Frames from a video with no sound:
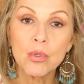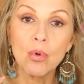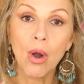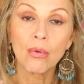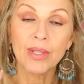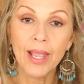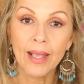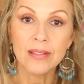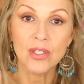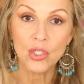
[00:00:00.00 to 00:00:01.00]
who own
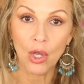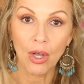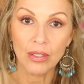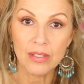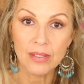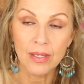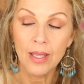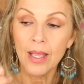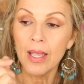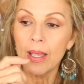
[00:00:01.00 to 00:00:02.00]
cats and dogs,
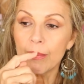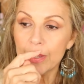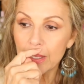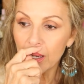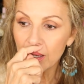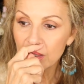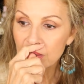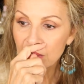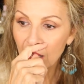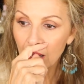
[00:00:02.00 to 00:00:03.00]

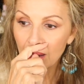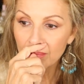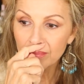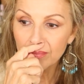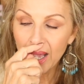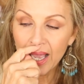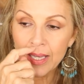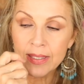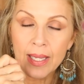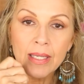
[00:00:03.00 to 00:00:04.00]
because I
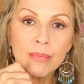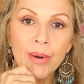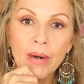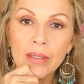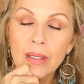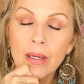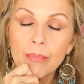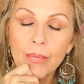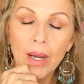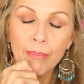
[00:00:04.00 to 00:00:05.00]
had taken Barley,
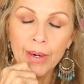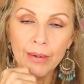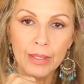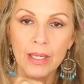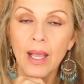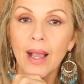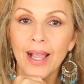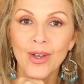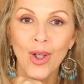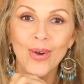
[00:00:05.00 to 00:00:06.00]

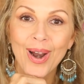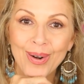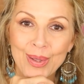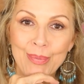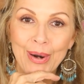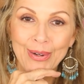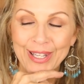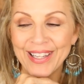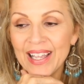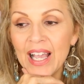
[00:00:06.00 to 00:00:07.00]
I call her Harley
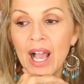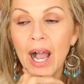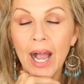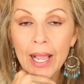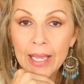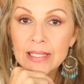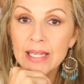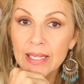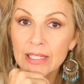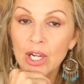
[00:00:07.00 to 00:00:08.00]
Barley. I had
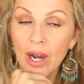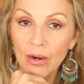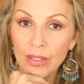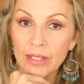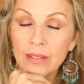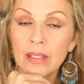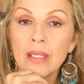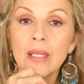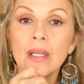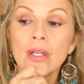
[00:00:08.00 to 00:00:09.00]
taken Harley
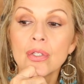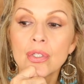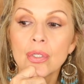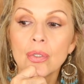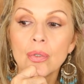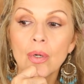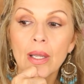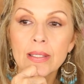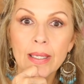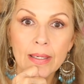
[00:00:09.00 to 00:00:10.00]
to
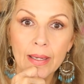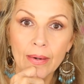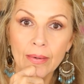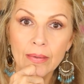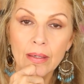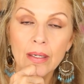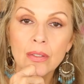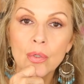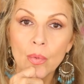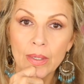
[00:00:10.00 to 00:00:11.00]
a daycare, a
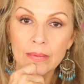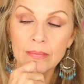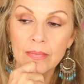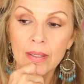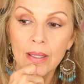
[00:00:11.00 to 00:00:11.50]
new one.